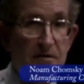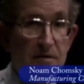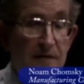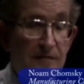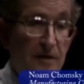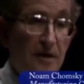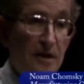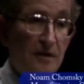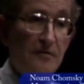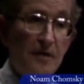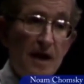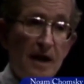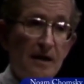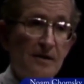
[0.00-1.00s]
here we have to look at
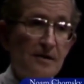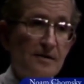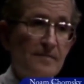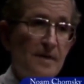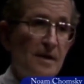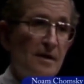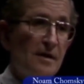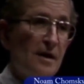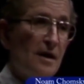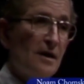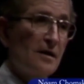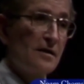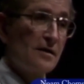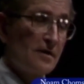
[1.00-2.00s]
the facts.
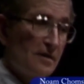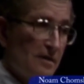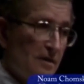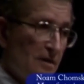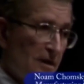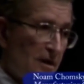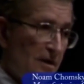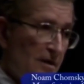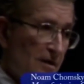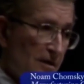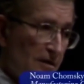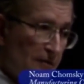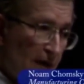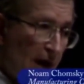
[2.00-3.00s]
Now, you look at
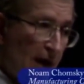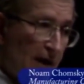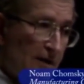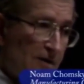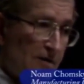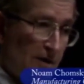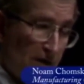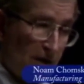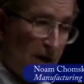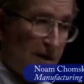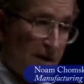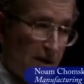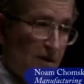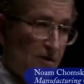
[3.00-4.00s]
the facts,
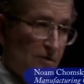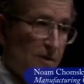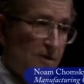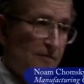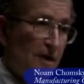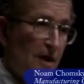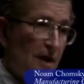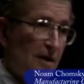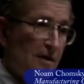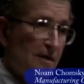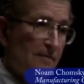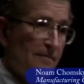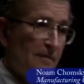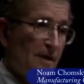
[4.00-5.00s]
I think here's what you find.
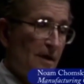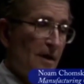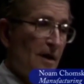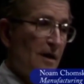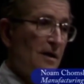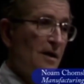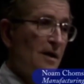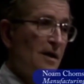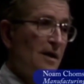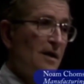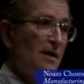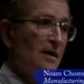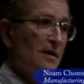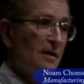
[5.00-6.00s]

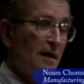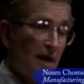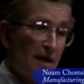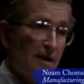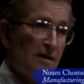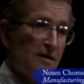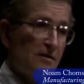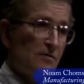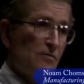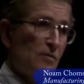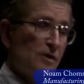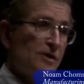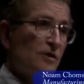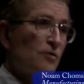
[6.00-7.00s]
Lenin
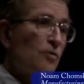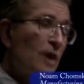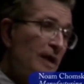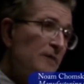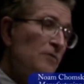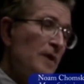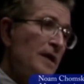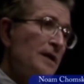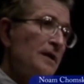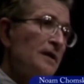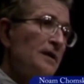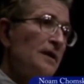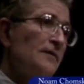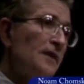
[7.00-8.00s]
was a
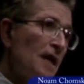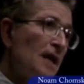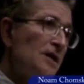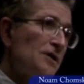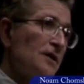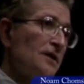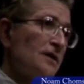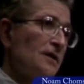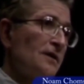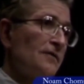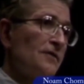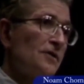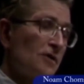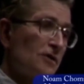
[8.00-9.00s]
right-wing deviation
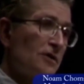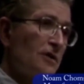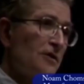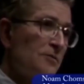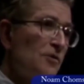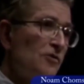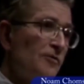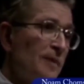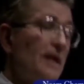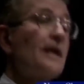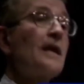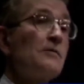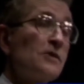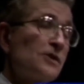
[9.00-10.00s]
of the socialist
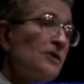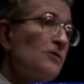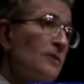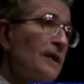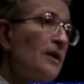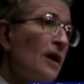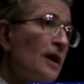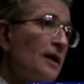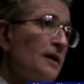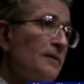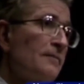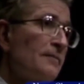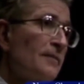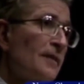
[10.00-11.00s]
movement, and he was so
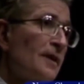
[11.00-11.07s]
regarded.